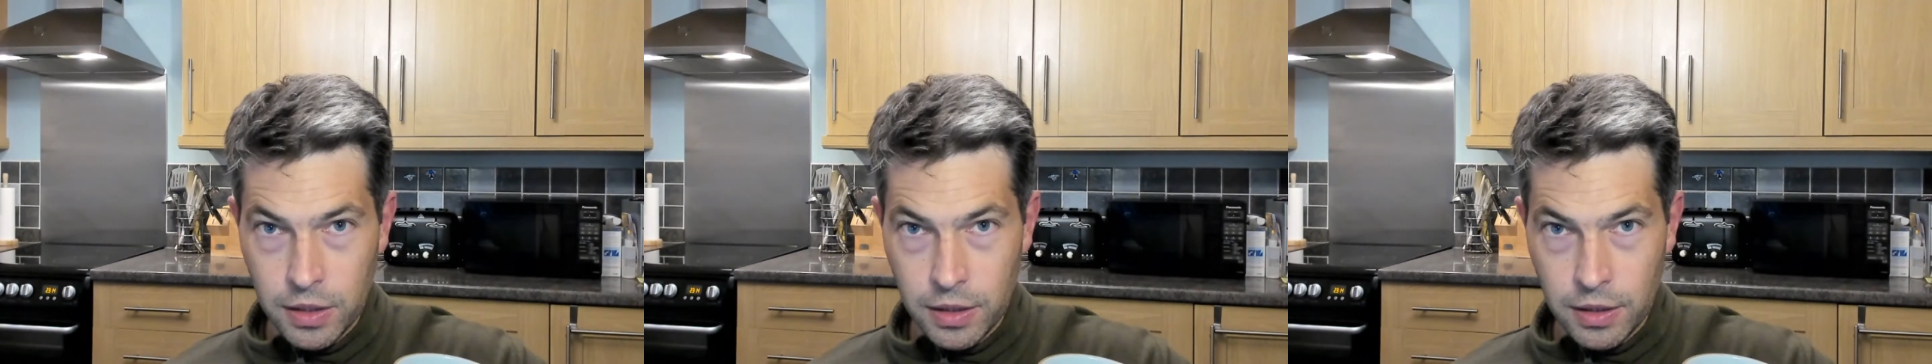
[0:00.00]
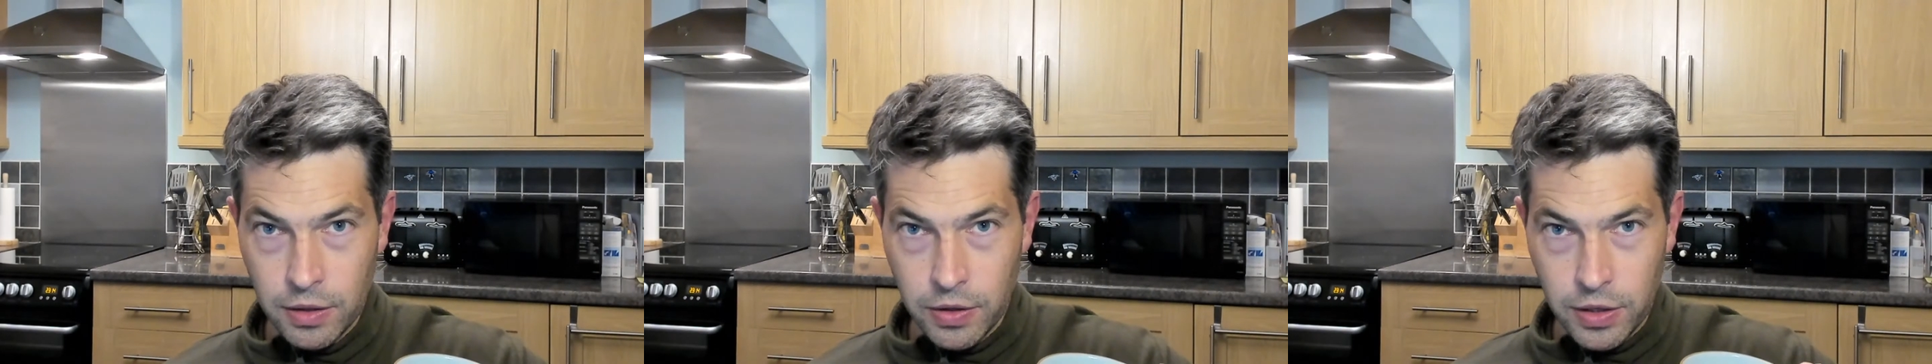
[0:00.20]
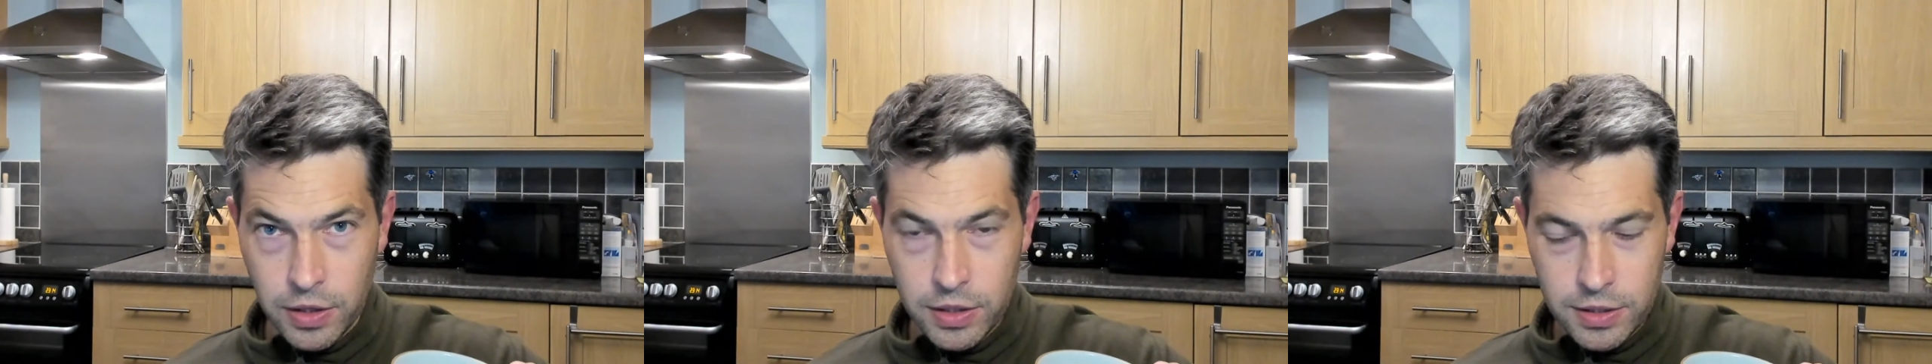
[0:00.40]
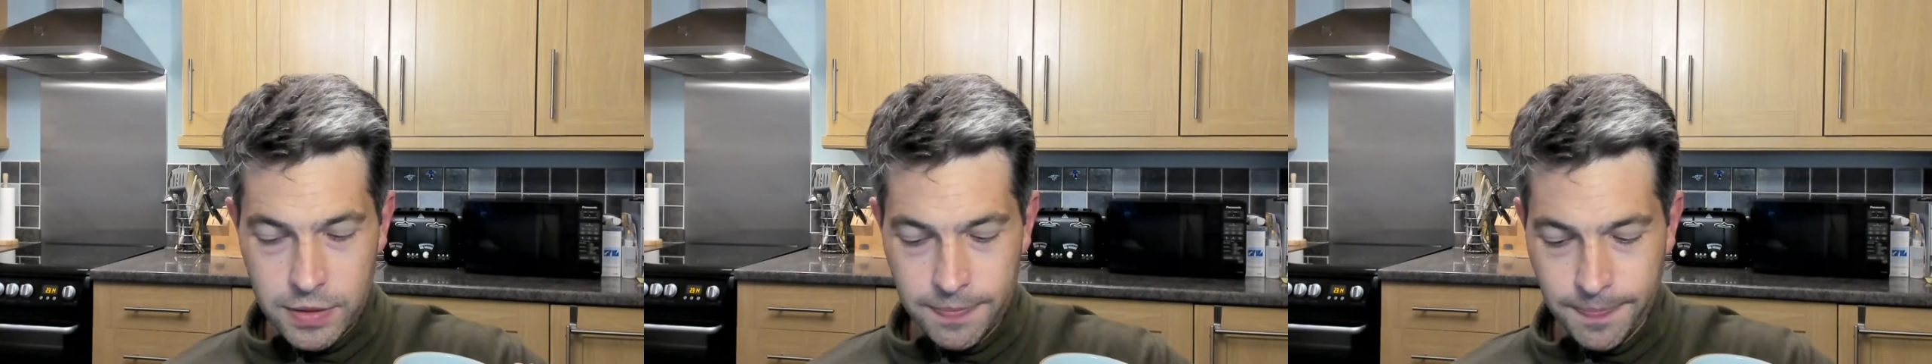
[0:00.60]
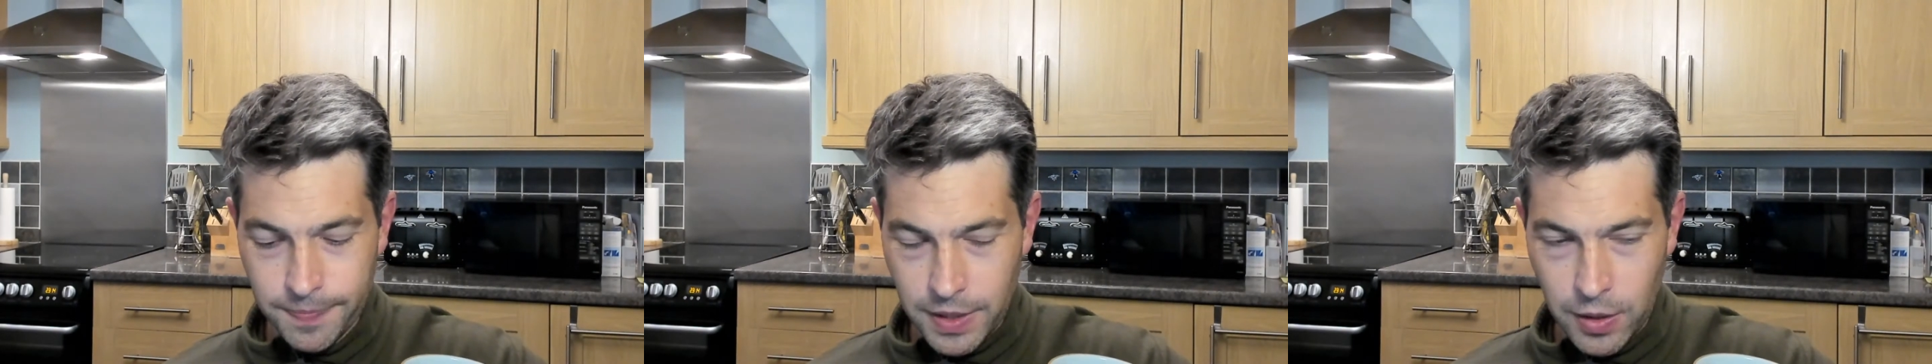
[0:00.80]
Hi guys,
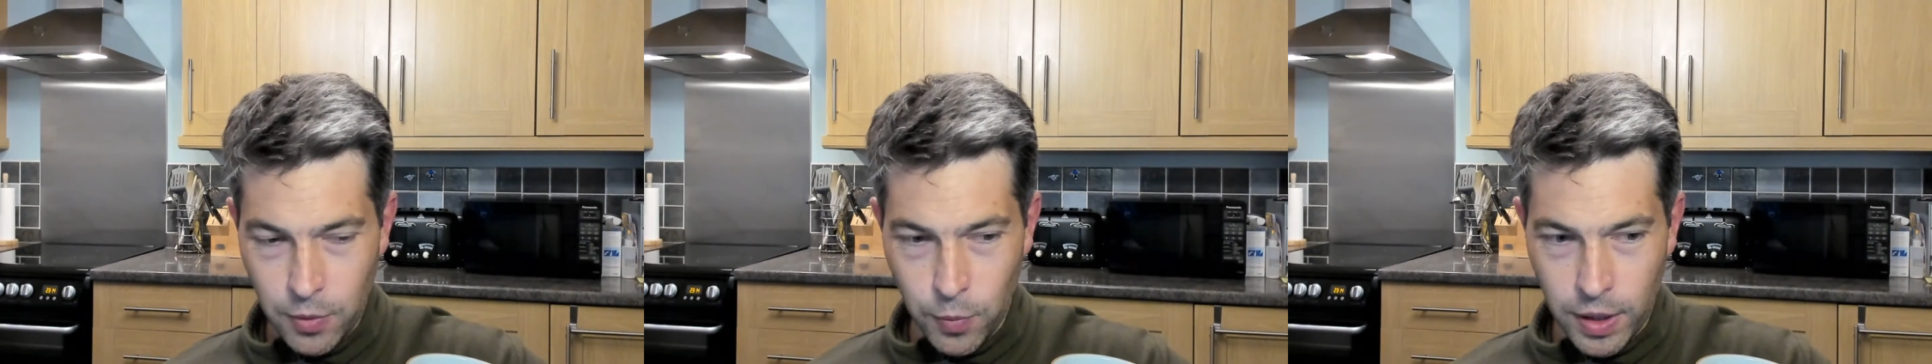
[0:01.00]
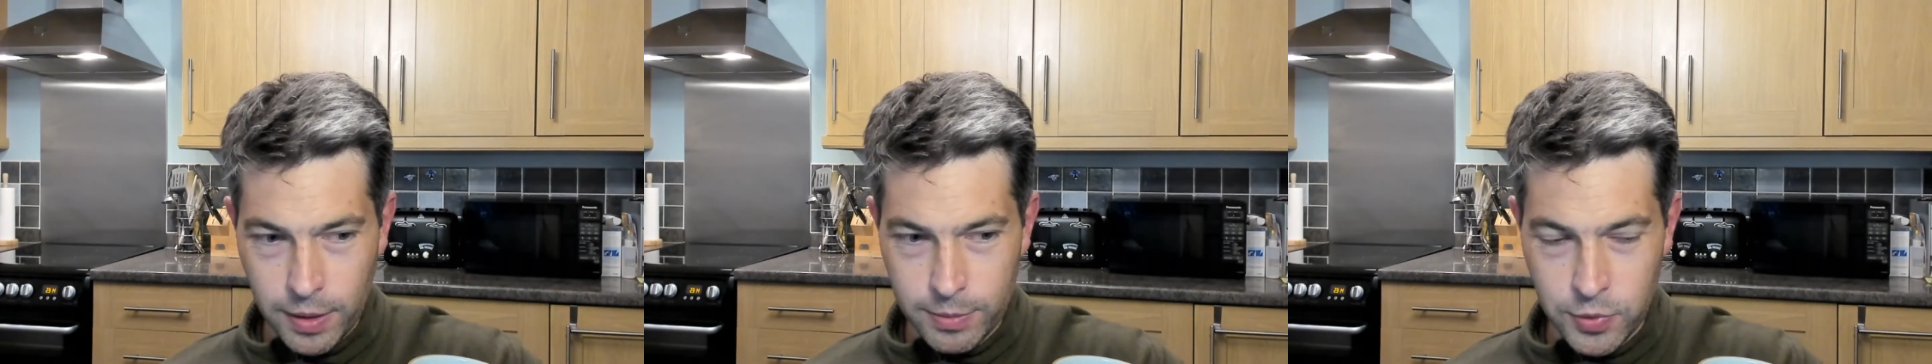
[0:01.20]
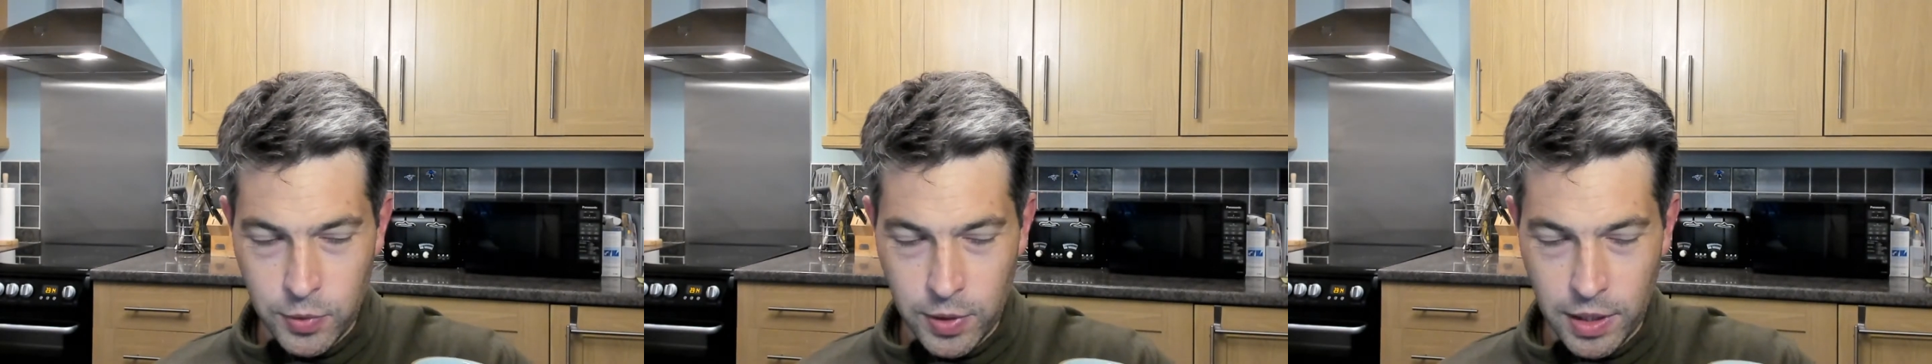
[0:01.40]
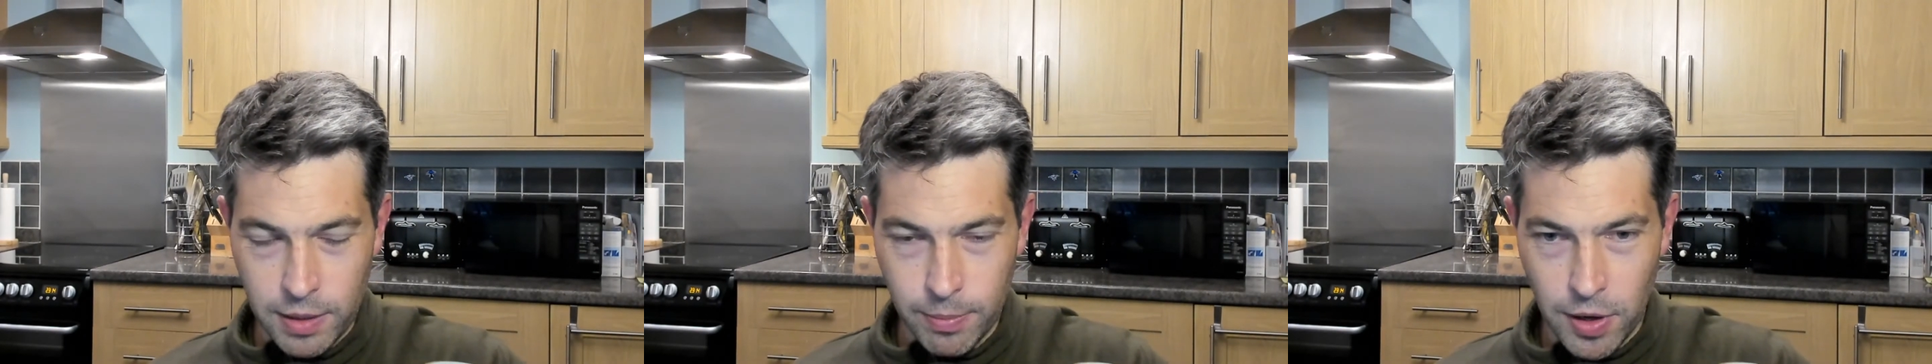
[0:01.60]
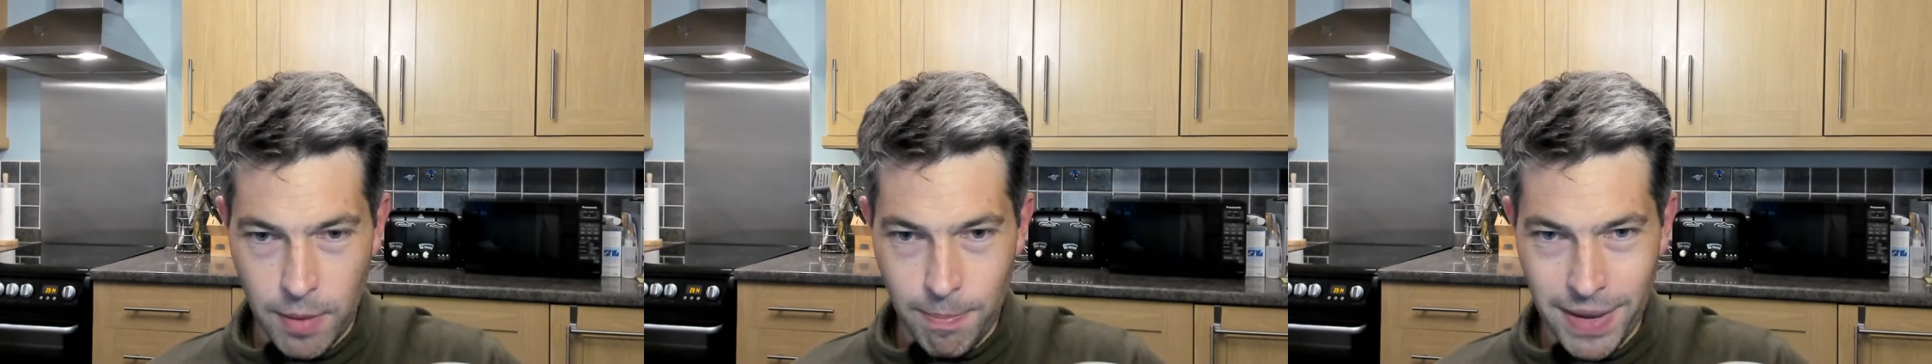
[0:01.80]
welcome to another
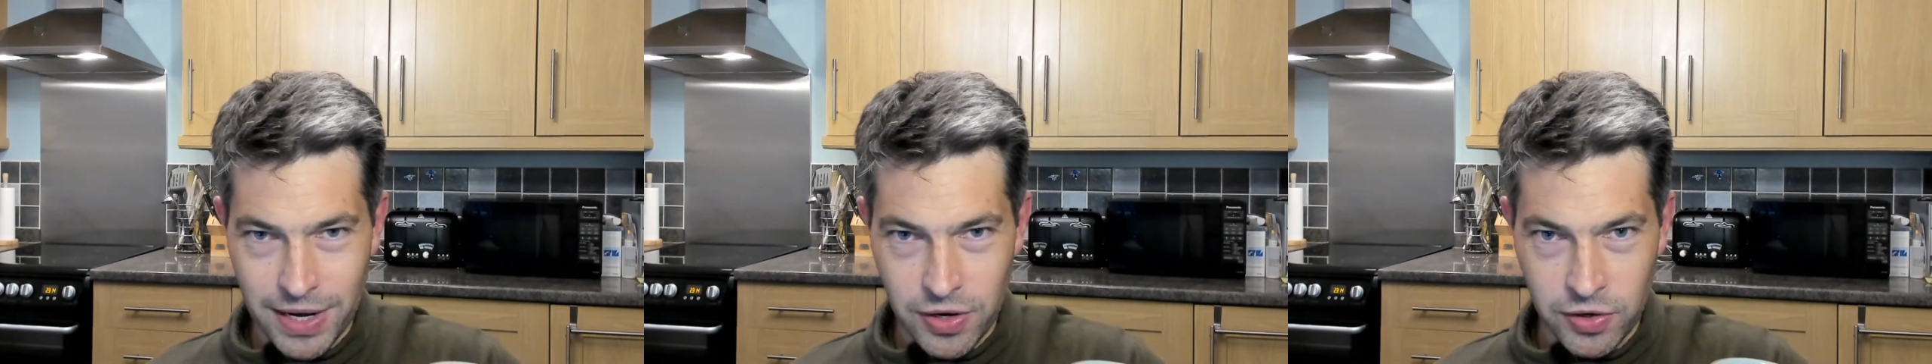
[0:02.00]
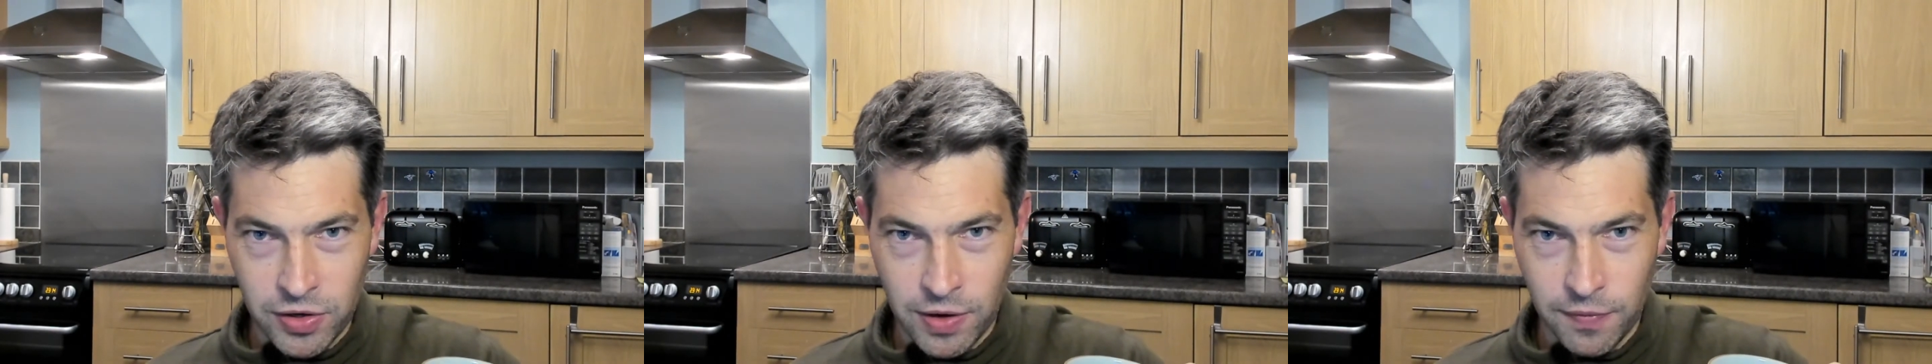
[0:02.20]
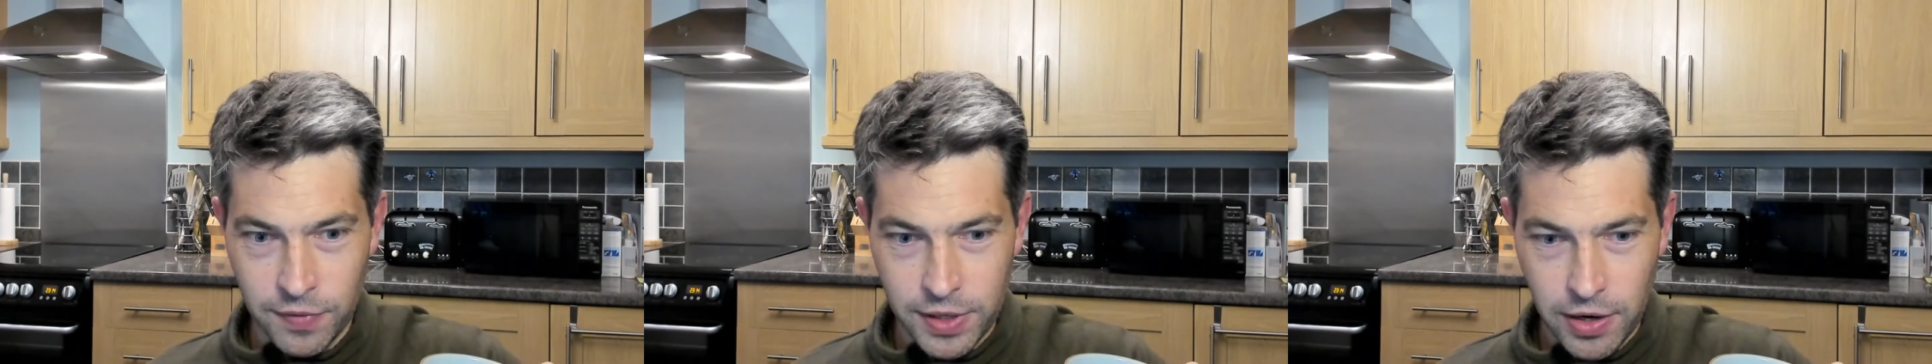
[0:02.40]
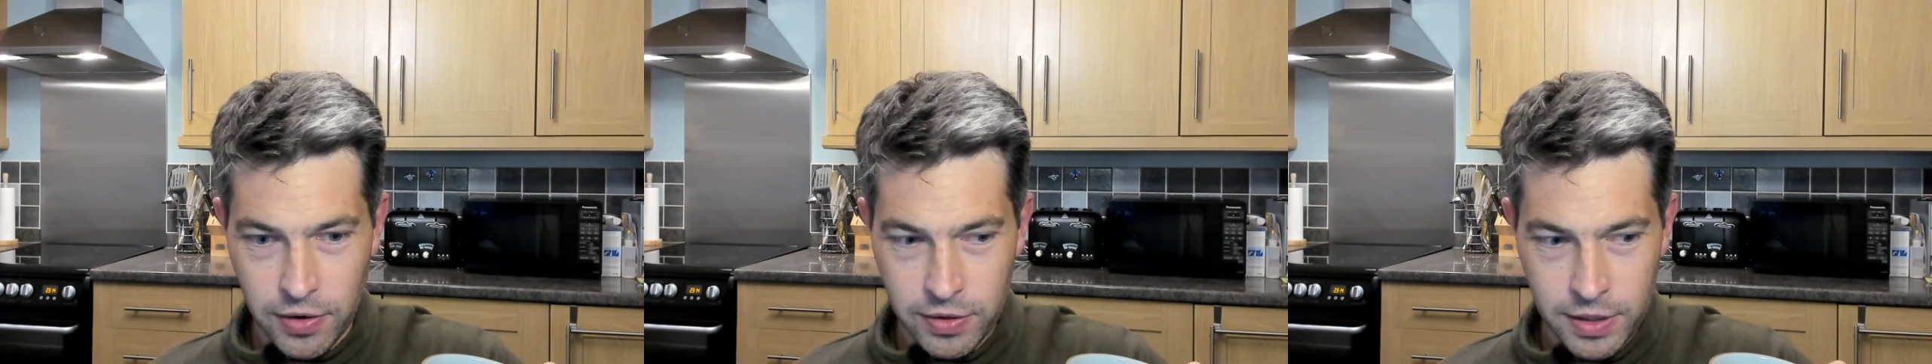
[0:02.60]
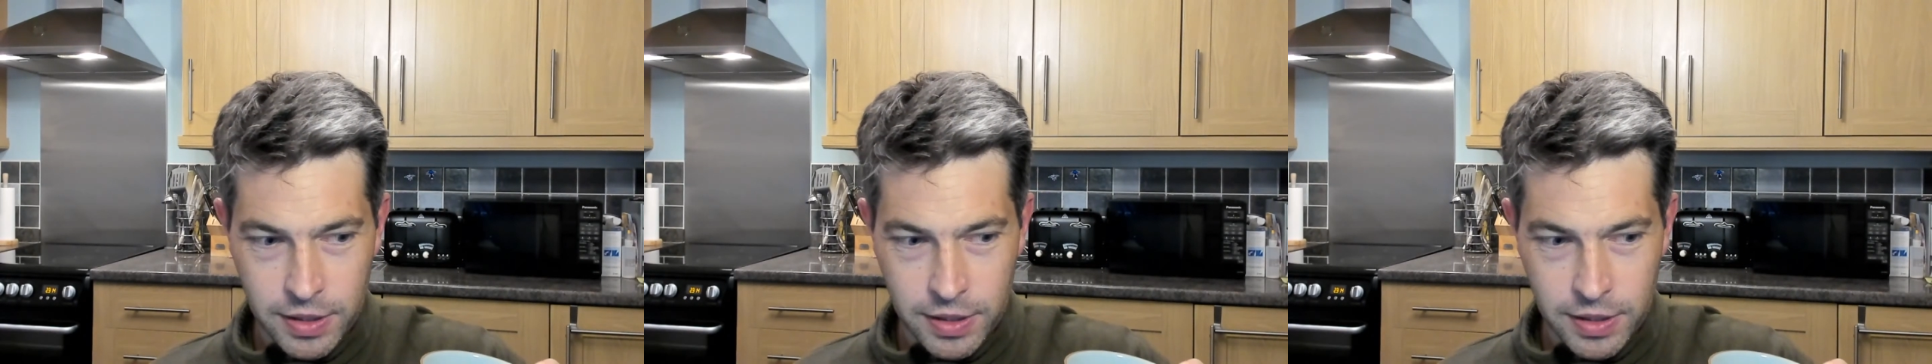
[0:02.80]
ByteBen.com video.